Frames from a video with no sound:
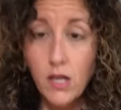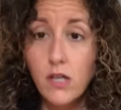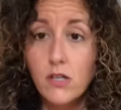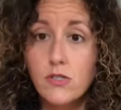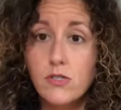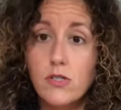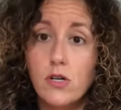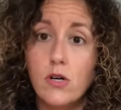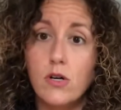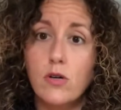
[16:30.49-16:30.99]

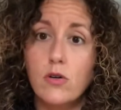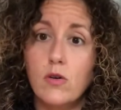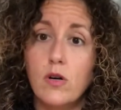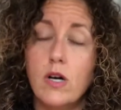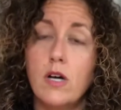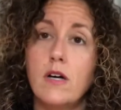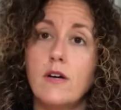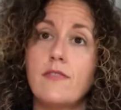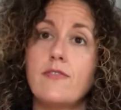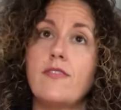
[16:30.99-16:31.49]
So
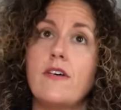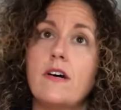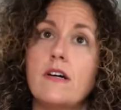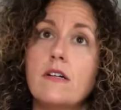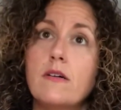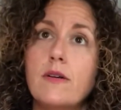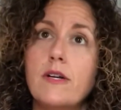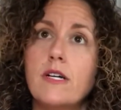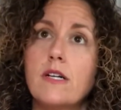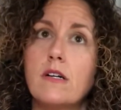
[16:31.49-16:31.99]

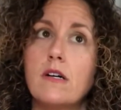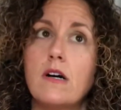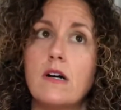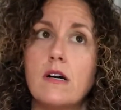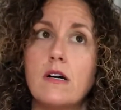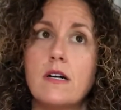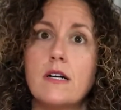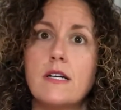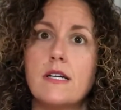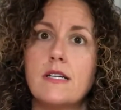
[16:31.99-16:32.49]
following your
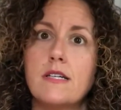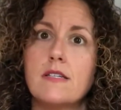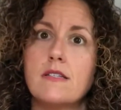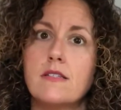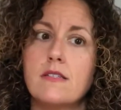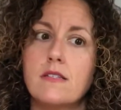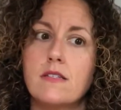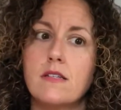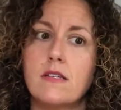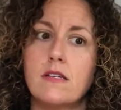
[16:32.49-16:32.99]
heart
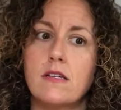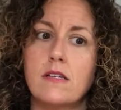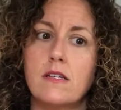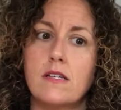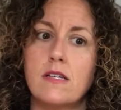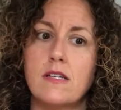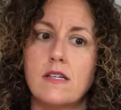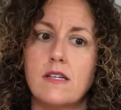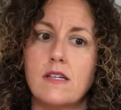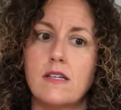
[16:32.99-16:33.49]
is,
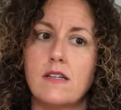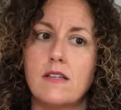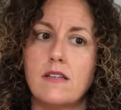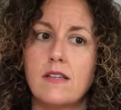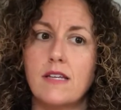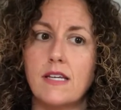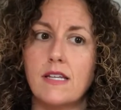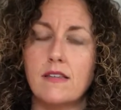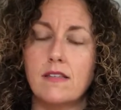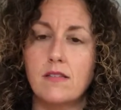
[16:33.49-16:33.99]

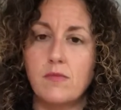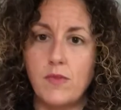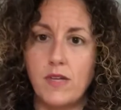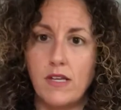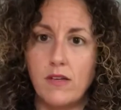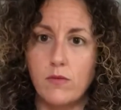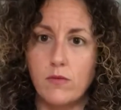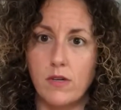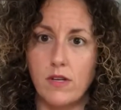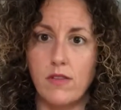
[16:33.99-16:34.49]
like, to
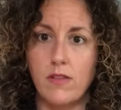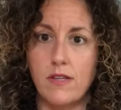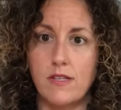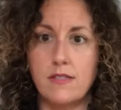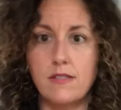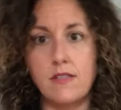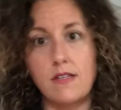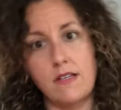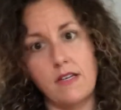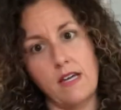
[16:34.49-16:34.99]
me,
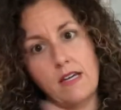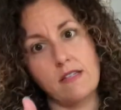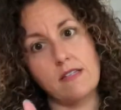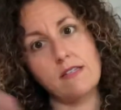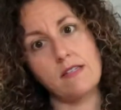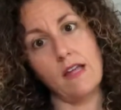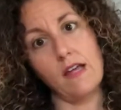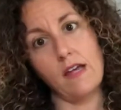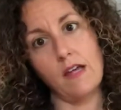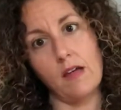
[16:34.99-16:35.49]
is the next
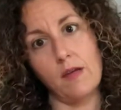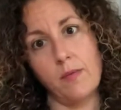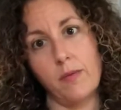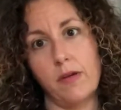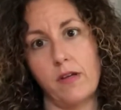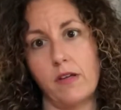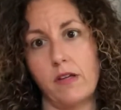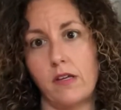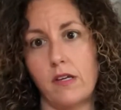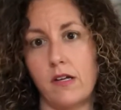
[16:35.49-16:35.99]
step.
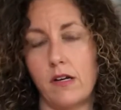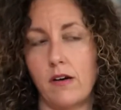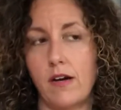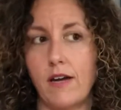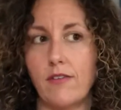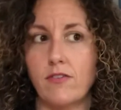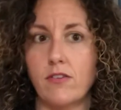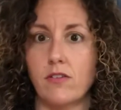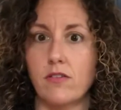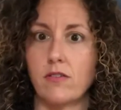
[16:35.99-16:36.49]
You know,
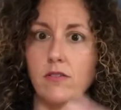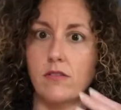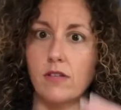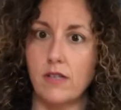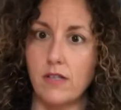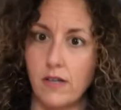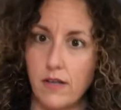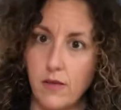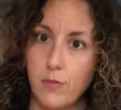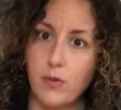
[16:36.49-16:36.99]
after a
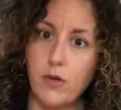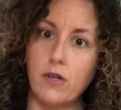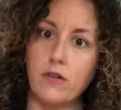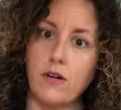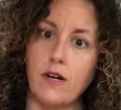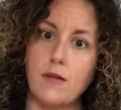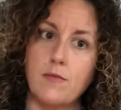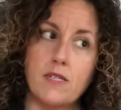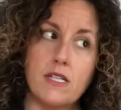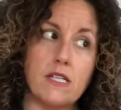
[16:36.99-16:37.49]
lot of the
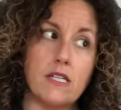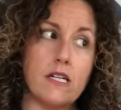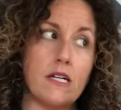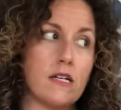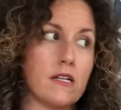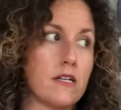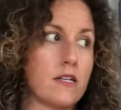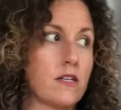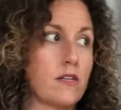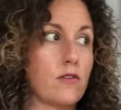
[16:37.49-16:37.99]
program's
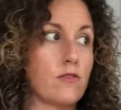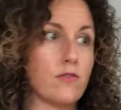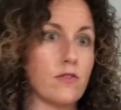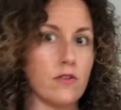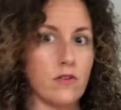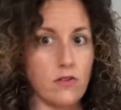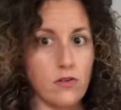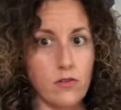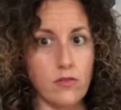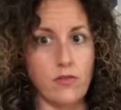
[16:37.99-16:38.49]
cleared and you
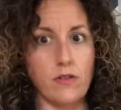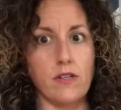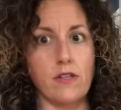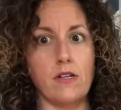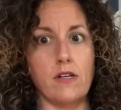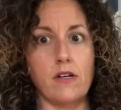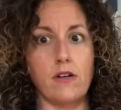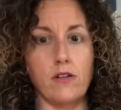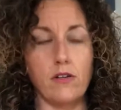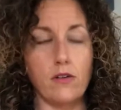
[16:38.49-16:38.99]

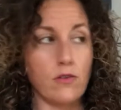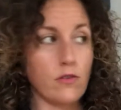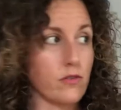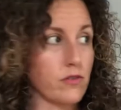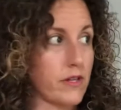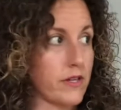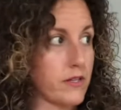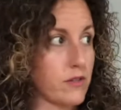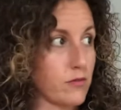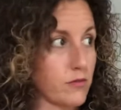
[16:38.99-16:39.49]

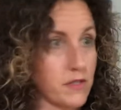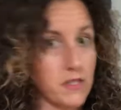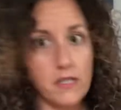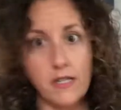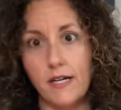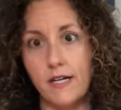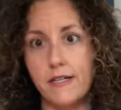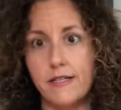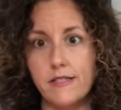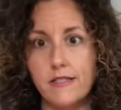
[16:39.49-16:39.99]
like
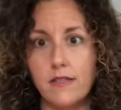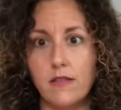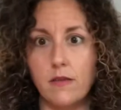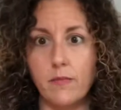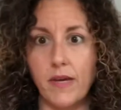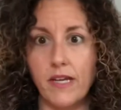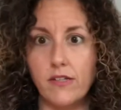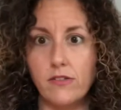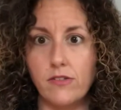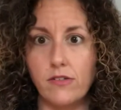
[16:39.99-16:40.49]
realized the
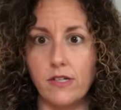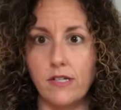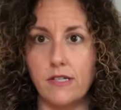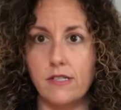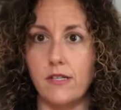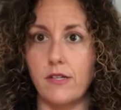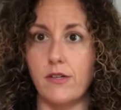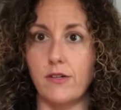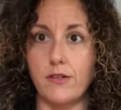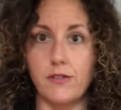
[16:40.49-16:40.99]
matrix
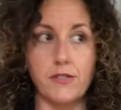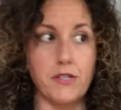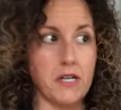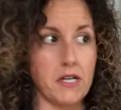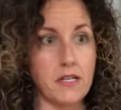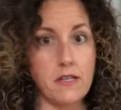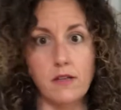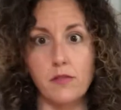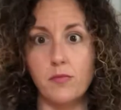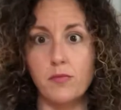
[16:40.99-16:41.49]
and you're
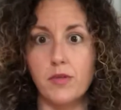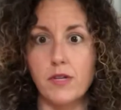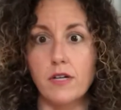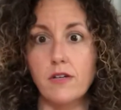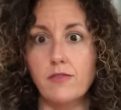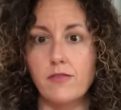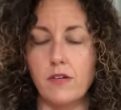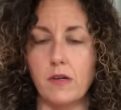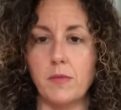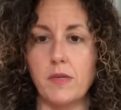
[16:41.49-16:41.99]
trying to unplug
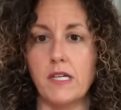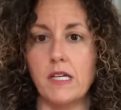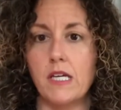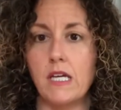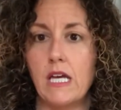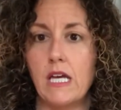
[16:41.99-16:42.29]
from it.